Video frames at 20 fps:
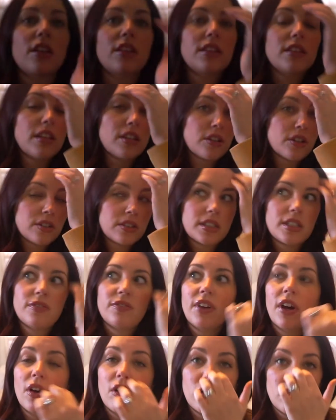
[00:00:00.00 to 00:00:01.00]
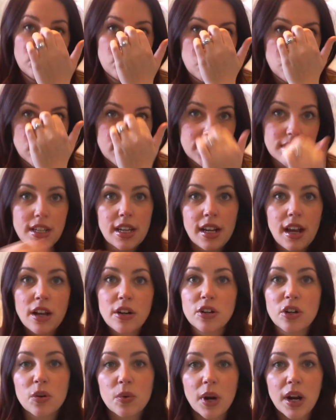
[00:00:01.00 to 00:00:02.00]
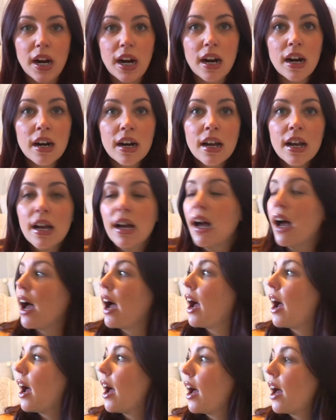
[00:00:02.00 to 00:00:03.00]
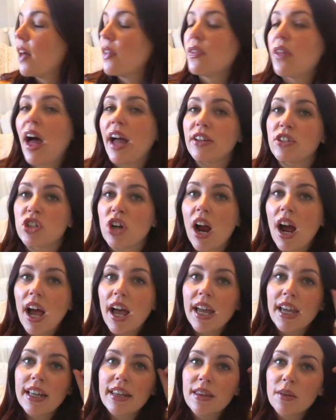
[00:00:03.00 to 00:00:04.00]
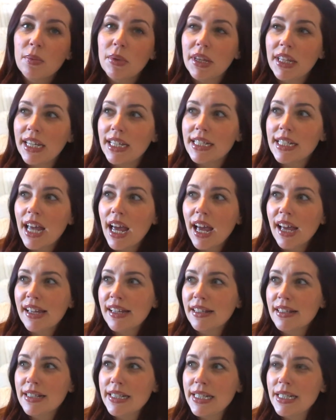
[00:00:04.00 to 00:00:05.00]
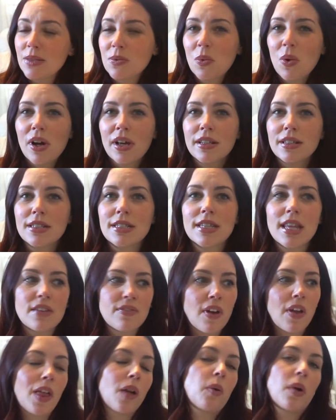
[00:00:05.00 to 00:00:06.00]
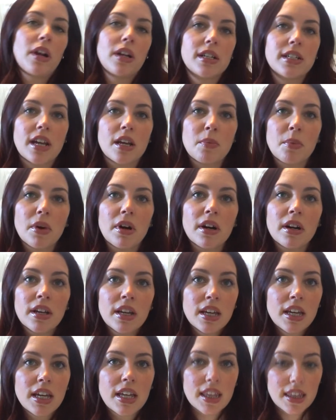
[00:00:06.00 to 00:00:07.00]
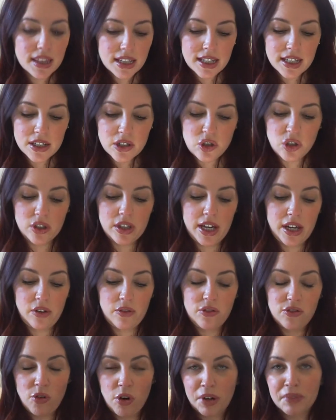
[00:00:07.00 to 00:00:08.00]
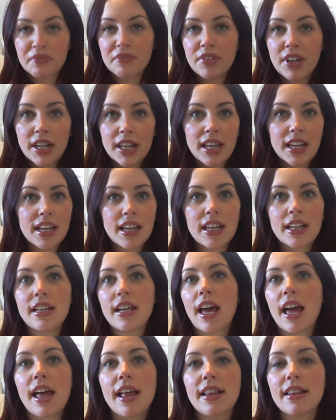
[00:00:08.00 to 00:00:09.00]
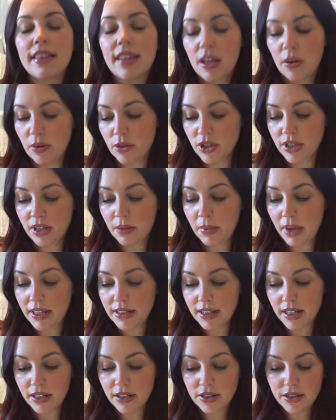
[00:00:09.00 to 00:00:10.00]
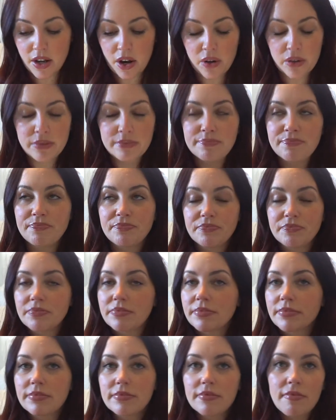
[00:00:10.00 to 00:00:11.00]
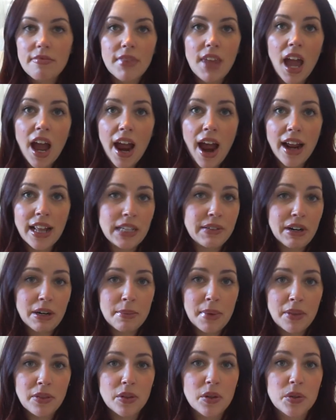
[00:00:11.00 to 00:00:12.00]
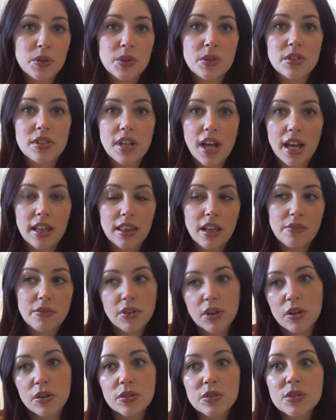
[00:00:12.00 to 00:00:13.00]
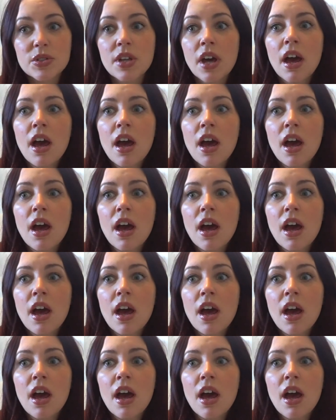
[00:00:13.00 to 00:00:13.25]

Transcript: literally felt just like underwear. I tried the Playtex ones. They felt like wearing a diaper. These are like form fitted and they were just amazing. So I highly recommend those. I loved those.